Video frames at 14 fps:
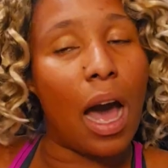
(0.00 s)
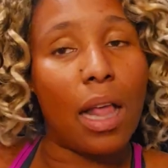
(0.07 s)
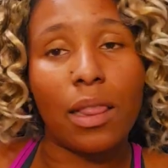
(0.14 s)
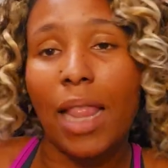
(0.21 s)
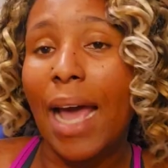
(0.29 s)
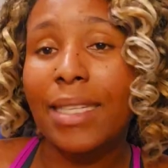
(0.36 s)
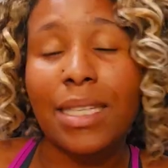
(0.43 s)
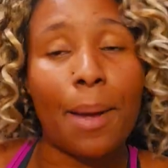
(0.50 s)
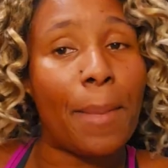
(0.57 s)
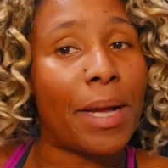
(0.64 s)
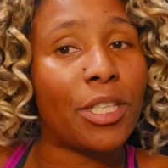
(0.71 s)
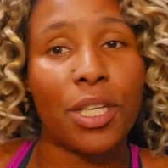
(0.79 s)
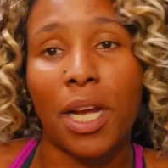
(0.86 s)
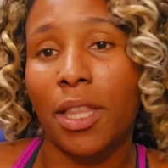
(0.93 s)
Last time
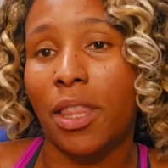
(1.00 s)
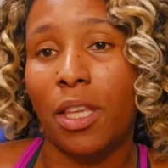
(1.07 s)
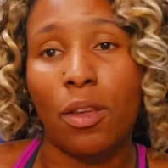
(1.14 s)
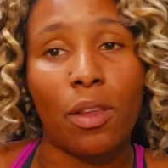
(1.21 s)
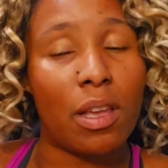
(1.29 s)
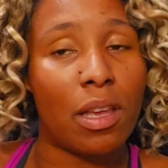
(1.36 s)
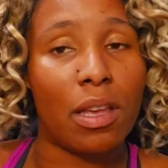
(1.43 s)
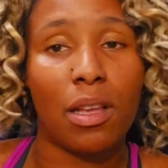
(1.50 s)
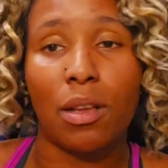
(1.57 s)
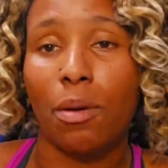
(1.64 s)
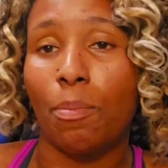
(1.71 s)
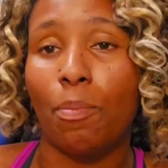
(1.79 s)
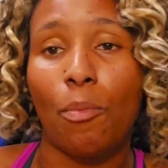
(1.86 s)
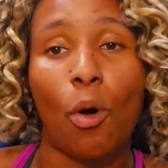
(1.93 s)
I checked, the only
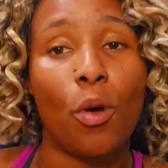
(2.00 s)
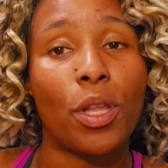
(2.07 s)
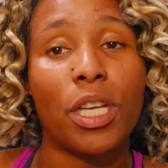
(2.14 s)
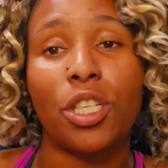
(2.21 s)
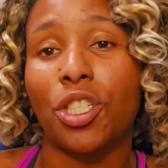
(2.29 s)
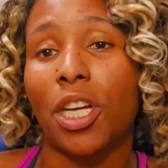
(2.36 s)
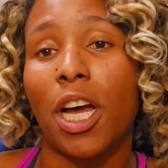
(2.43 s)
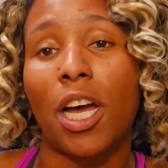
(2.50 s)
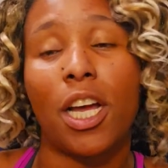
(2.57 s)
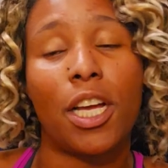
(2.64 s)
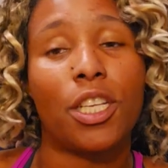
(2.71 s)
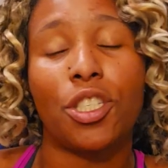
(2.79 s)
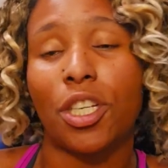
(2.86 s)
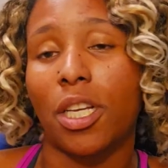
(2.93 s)
only
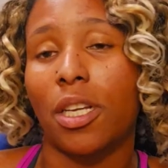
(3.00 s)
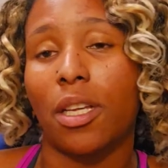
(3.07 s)
judge.